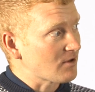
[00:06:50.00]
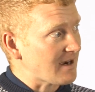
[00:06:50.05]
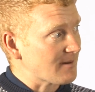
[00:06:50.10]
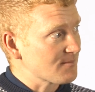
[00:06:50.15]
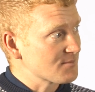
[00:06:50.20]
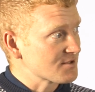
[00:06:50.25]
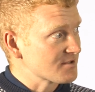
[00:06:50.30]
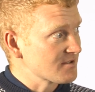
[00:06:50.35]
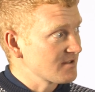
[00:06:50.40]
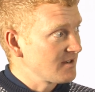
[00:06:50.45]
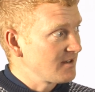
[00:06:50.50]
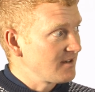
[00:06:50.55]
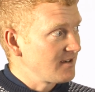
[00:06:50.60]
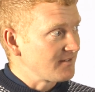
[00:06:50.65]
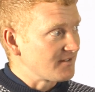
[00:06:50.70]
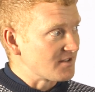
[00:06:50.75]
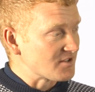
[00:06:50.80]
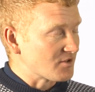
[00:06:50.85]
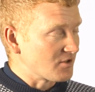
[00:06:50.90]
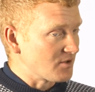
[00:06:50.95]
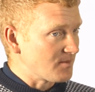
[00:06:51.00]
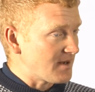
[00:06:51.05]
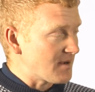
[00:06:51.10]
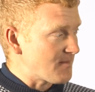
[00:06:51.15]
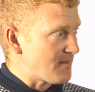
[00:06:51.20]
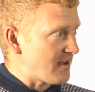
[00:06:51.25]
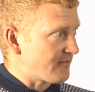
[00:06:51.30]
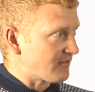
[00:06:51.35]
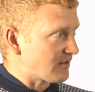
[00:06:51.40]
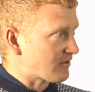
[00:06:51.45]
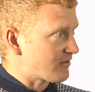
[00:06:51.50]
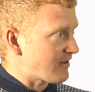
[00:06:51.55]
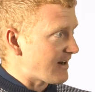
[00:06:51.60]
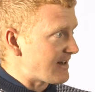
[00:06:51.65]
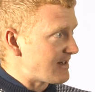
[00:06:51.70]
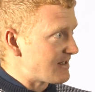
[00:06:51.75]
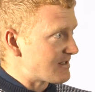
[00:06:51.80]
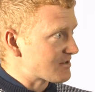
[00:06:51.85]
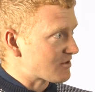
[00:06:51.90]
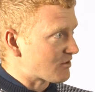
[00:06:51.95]
perhaps there's going to be a bit of a
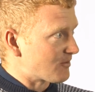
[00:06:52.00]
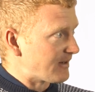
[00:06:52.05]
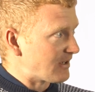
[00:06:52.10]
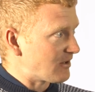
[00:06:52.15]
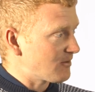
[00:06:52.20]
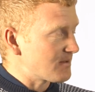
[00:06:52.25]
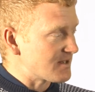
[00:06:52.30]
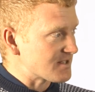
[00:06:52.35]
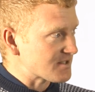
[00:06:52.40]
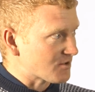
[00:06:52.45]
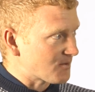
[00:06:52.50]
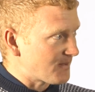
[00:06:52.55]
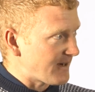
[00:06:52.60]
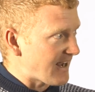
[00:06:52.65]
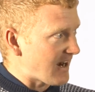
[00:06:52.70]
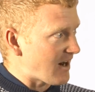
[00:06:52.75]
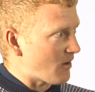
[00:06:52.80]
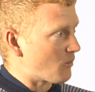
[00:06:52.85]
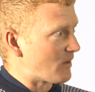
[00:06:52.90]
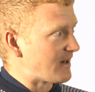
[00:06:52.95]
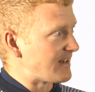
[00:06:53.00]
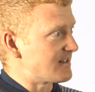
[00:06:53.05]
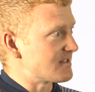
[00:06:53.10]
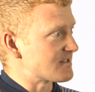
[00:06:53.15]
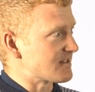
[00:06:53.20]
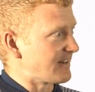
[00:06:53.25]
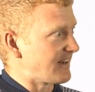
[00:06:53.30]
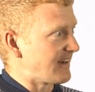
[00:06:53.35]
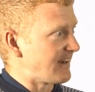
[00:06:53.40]
craze coming up. It's coming out of winter